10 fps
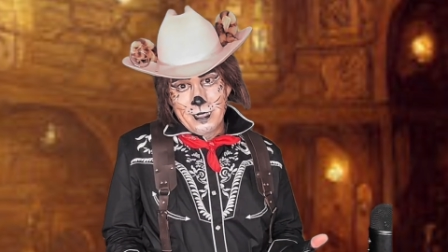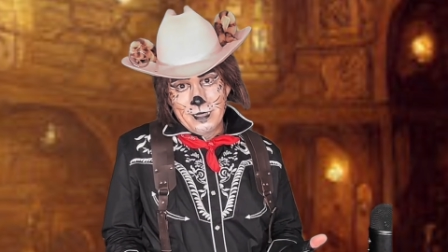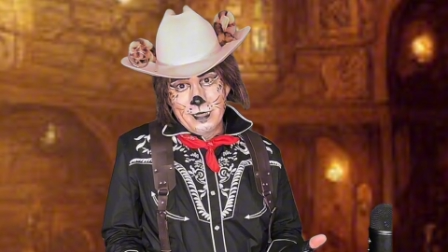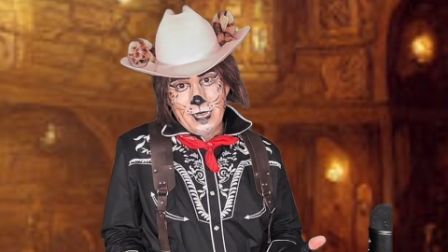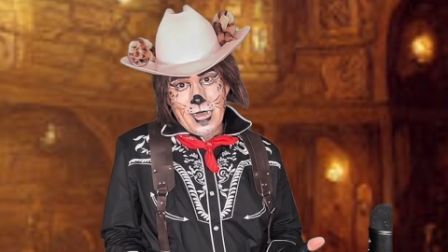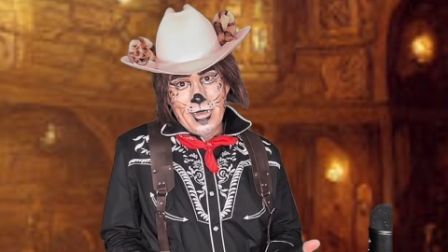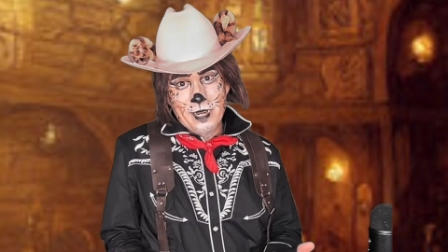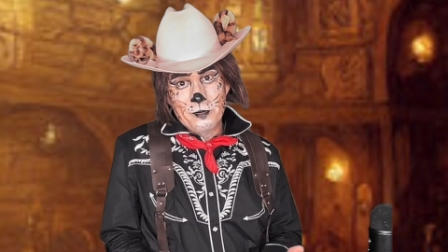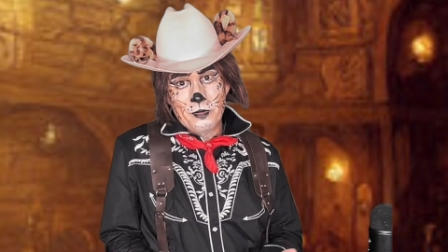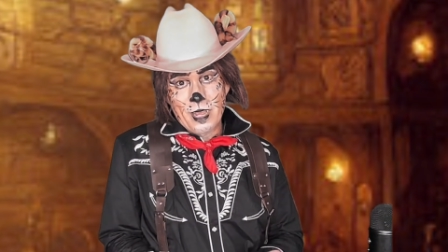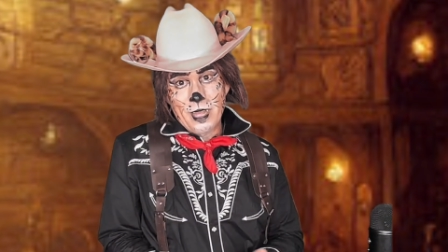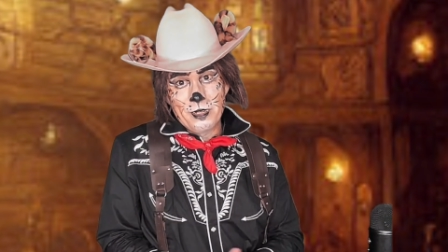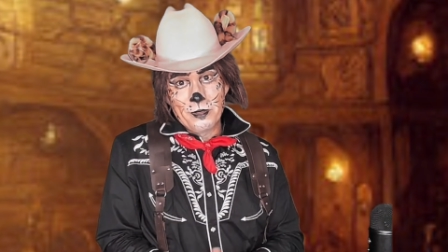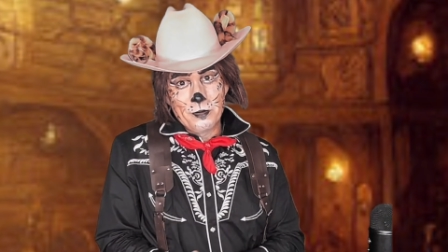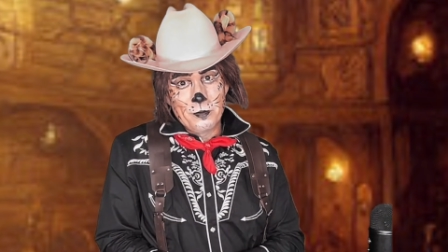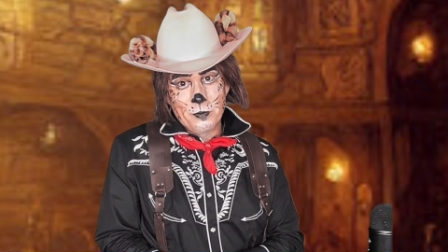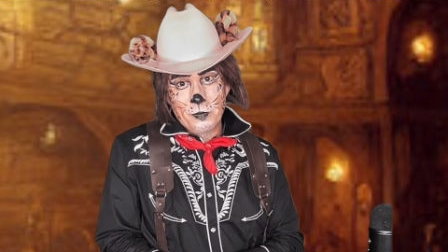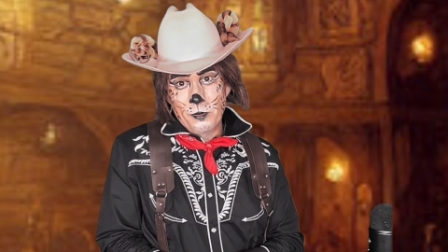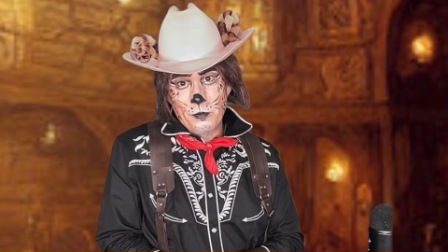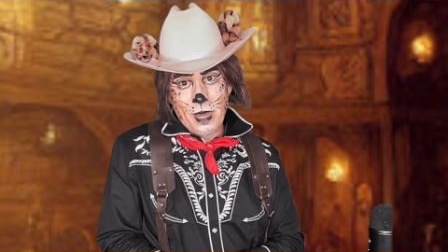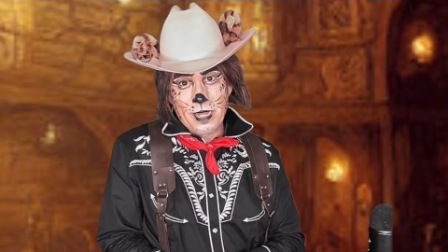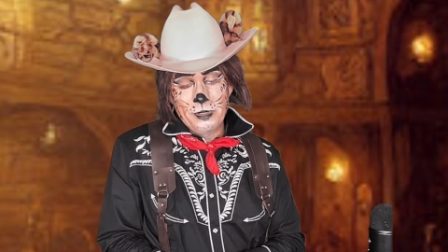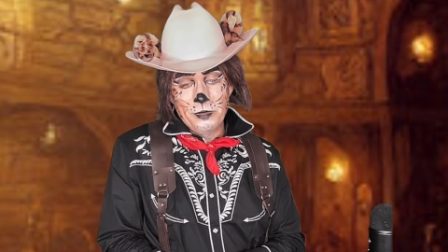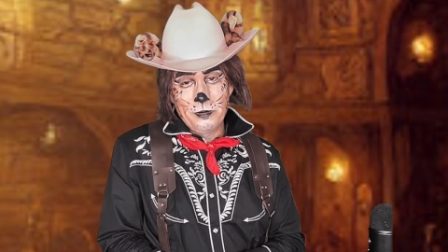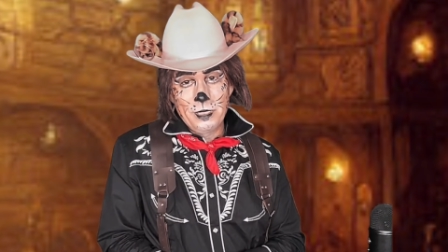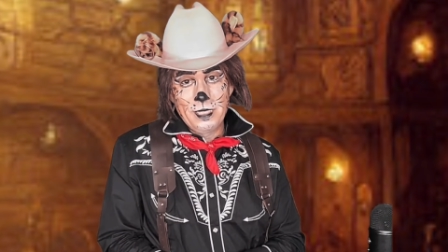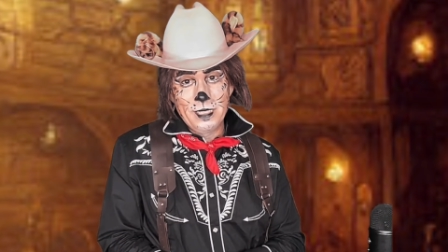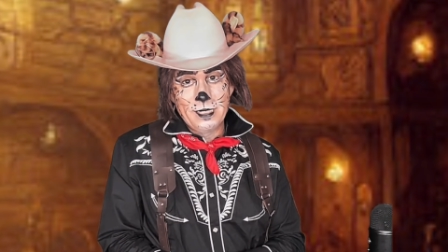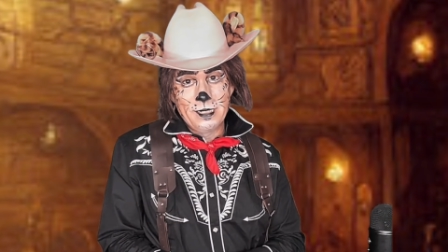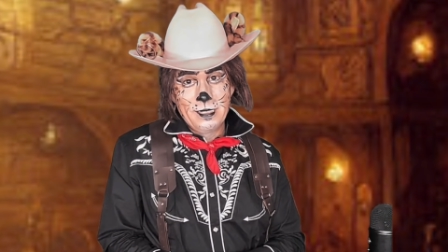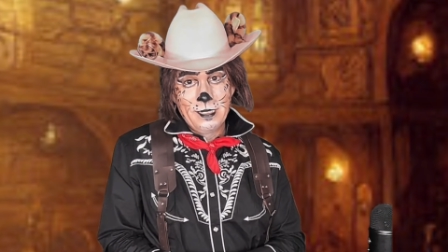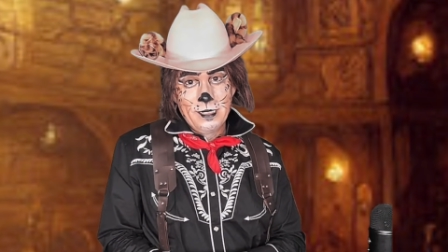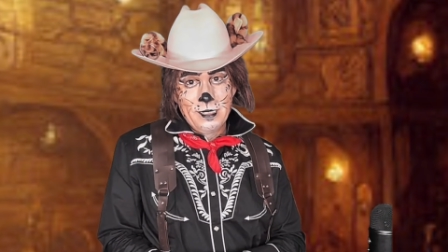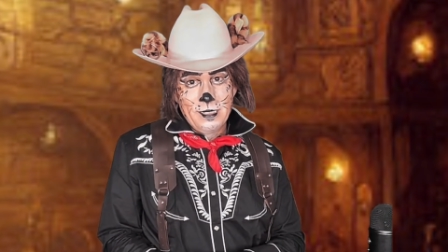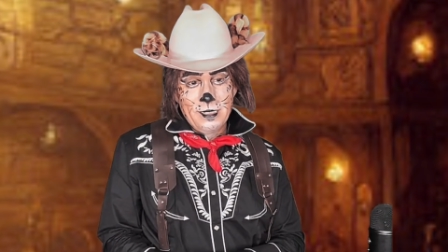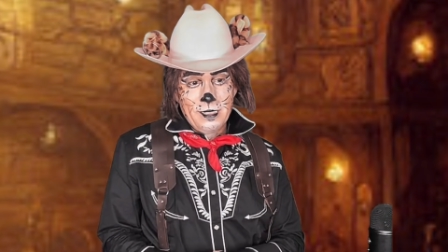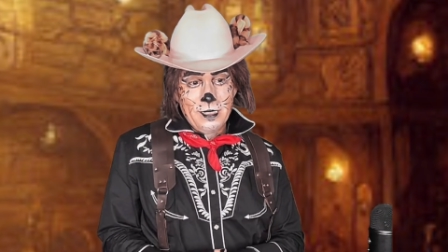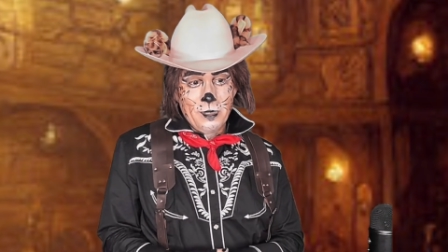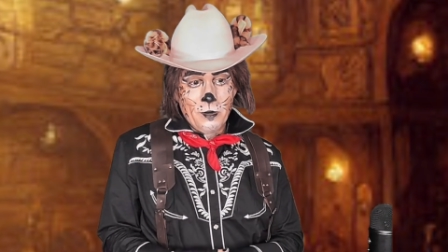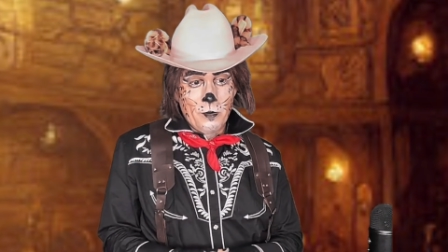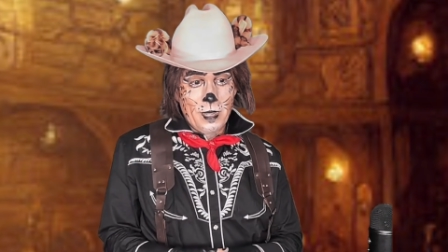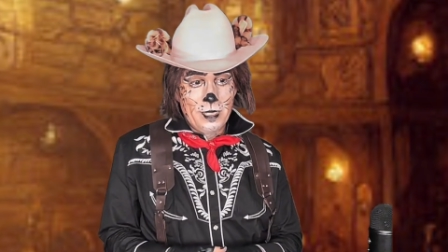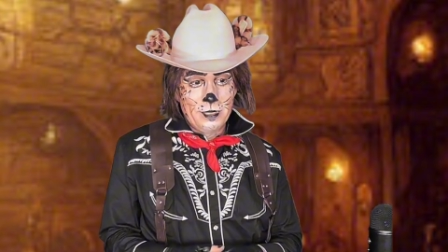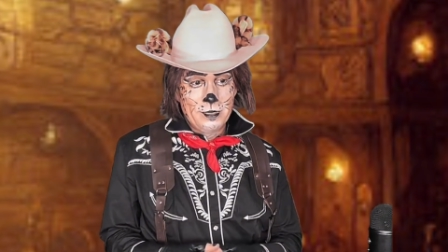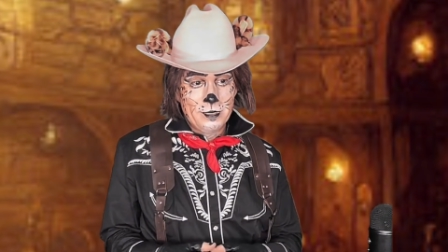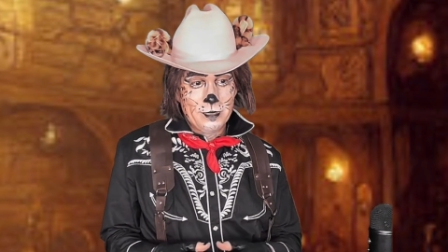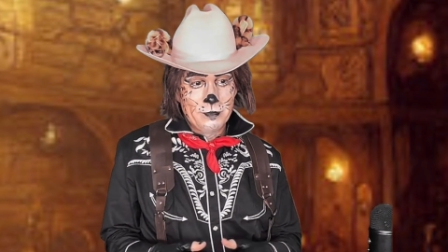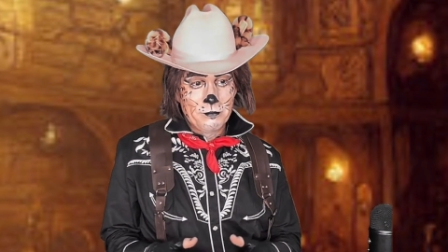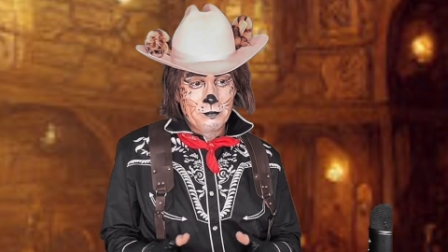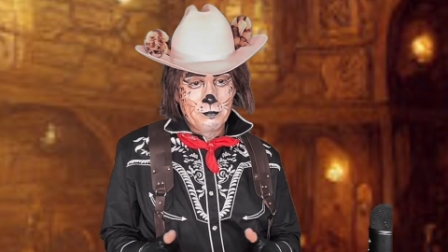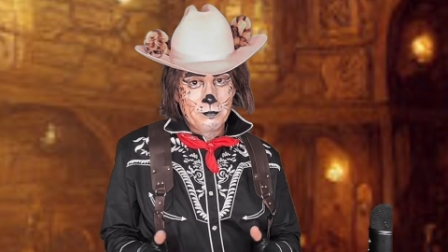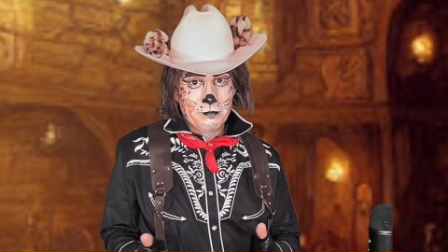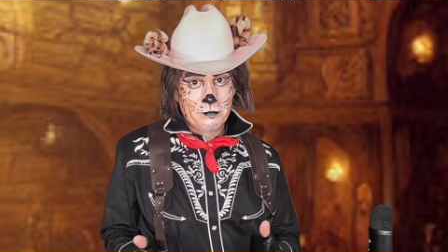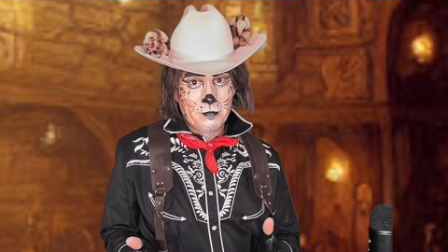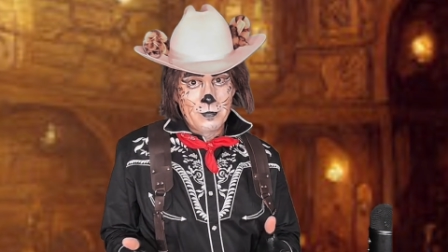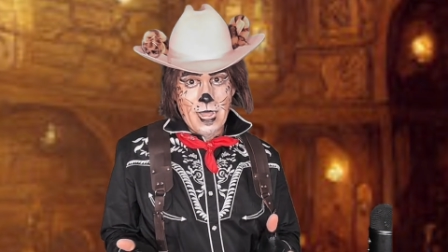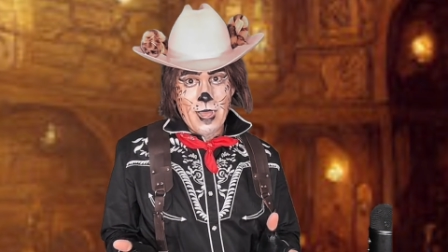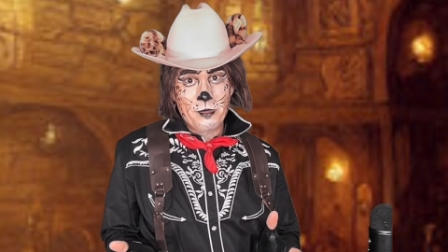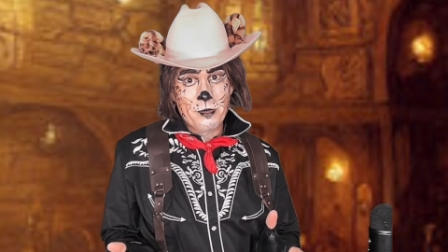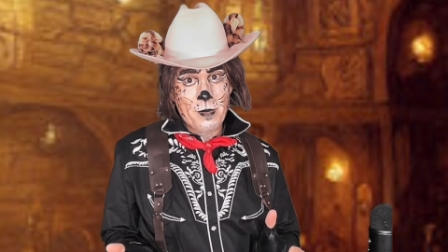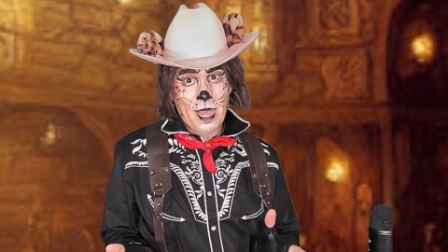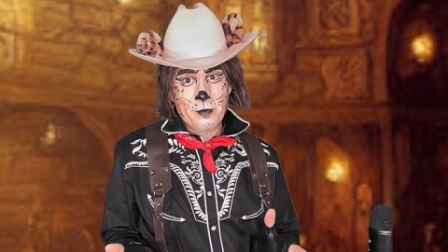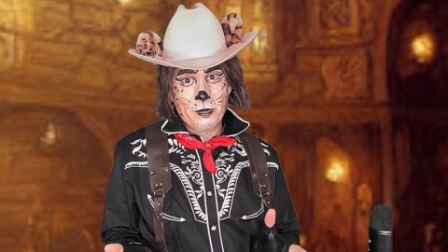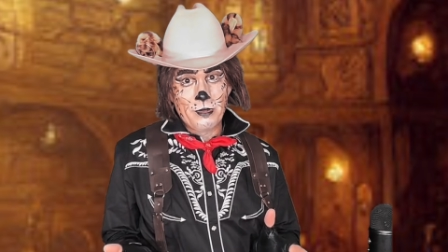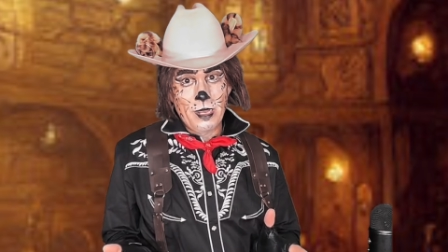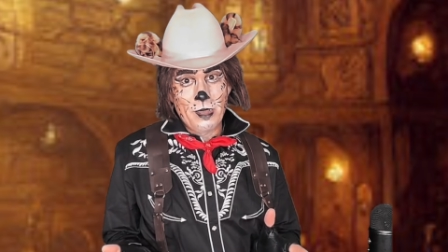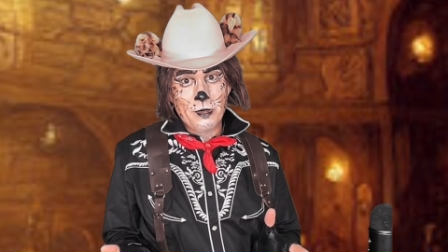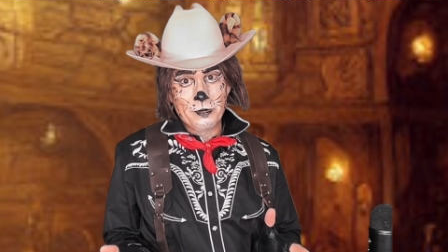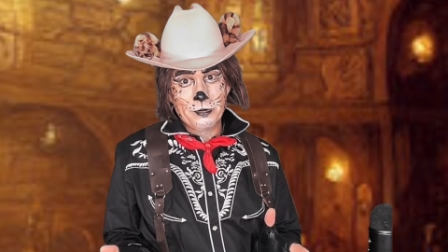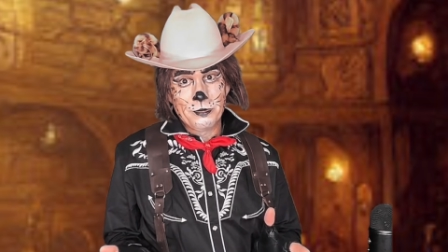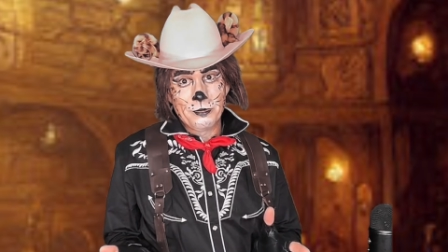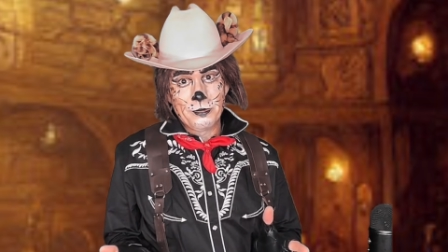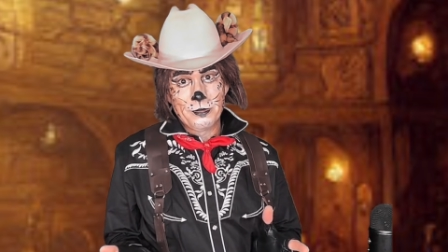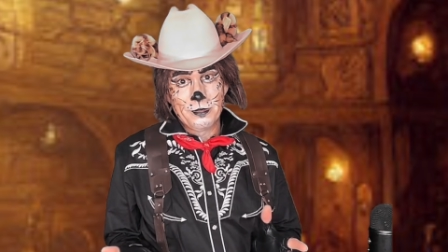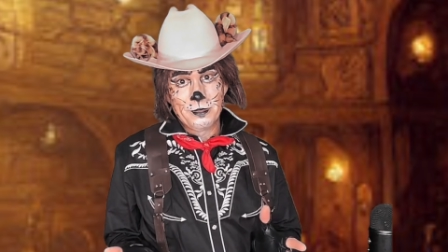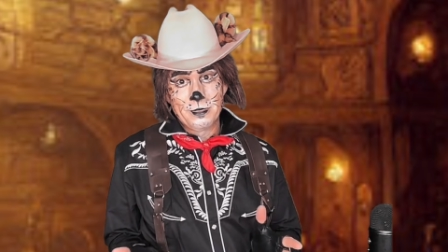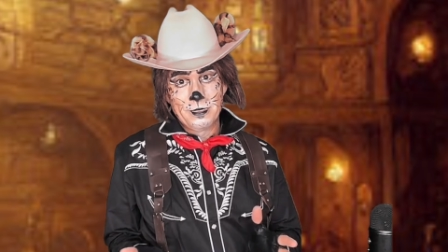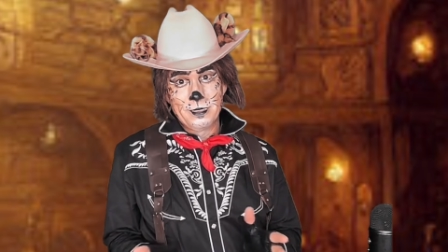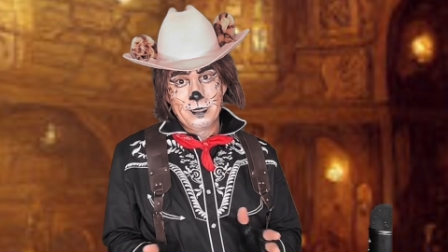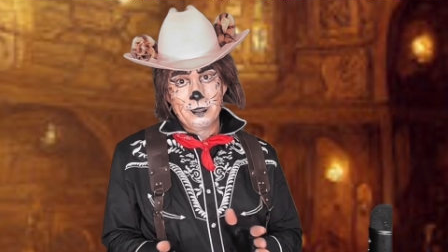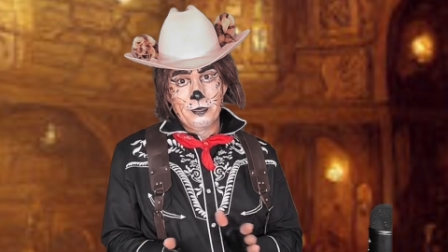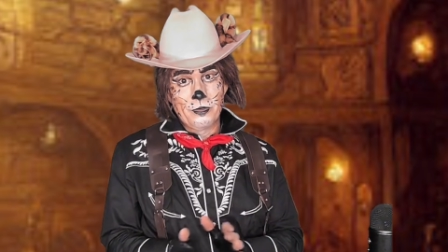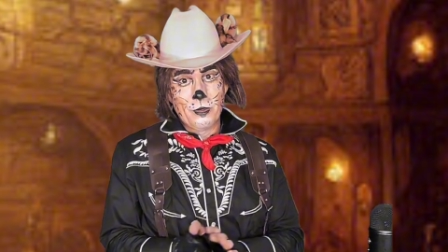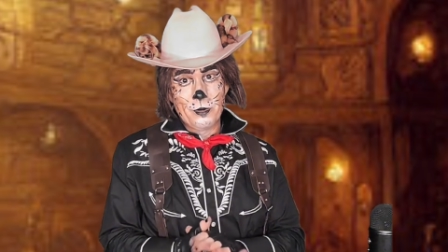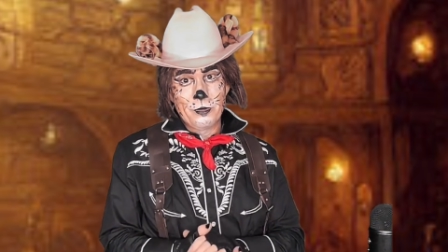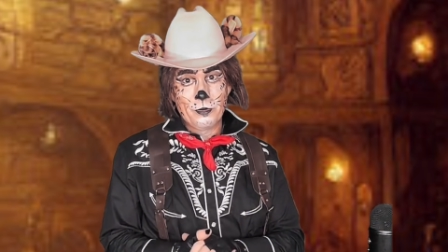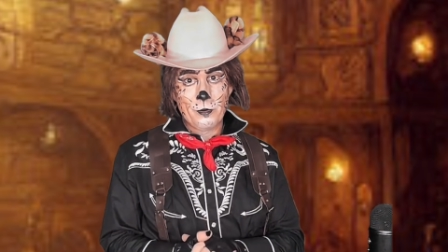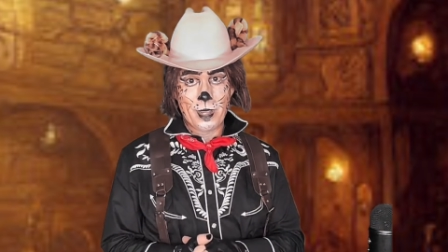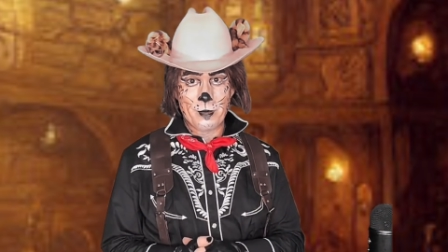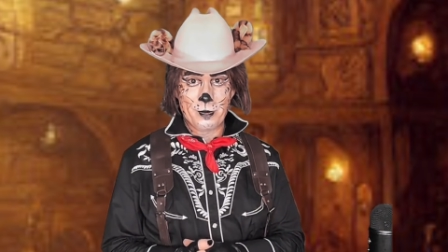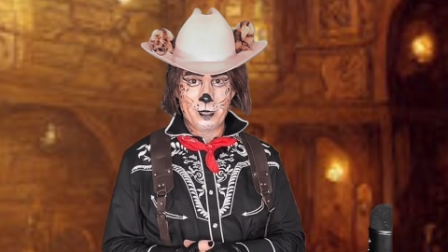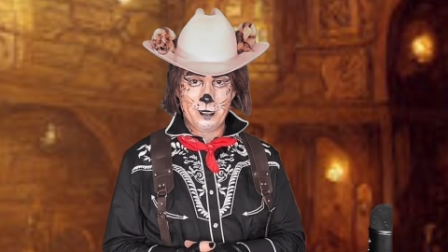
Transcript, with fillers: in the line of trying to do my duty and well now the map is lost so is the weapon